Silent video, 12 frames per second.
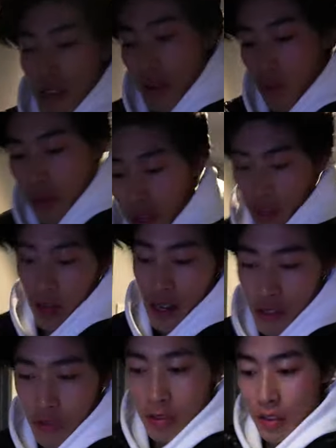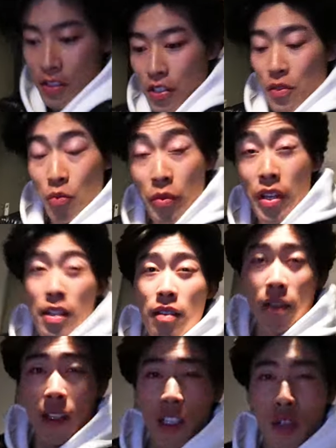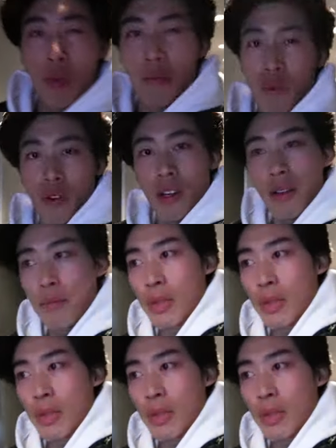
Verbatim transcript: where I usually just read a little bit more